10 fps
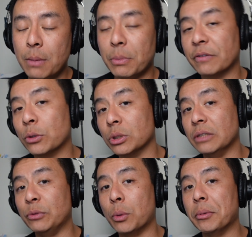But of course,
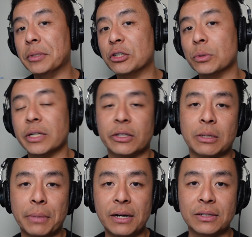if you want me to do another
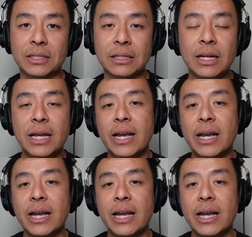comparison